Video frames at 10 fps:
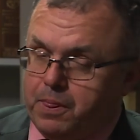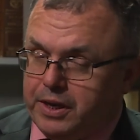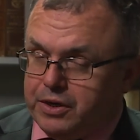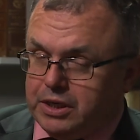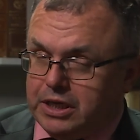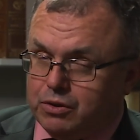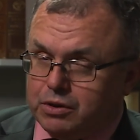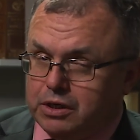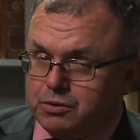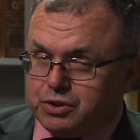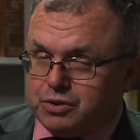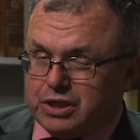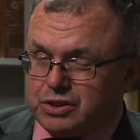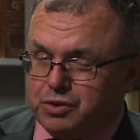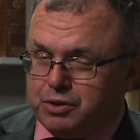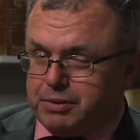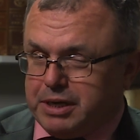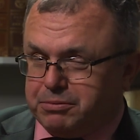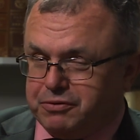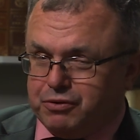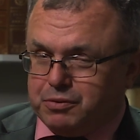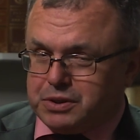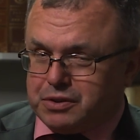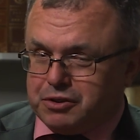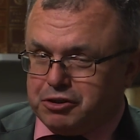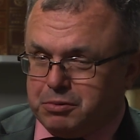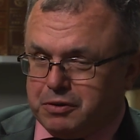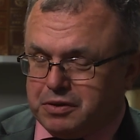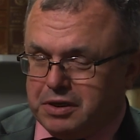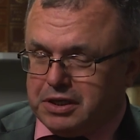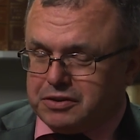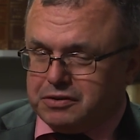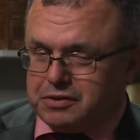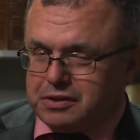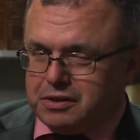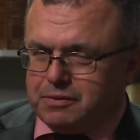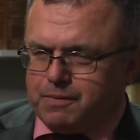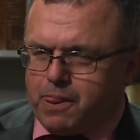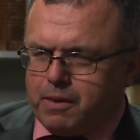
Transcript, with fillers: In, in, conclusion, just going back before we started about the letters, uh,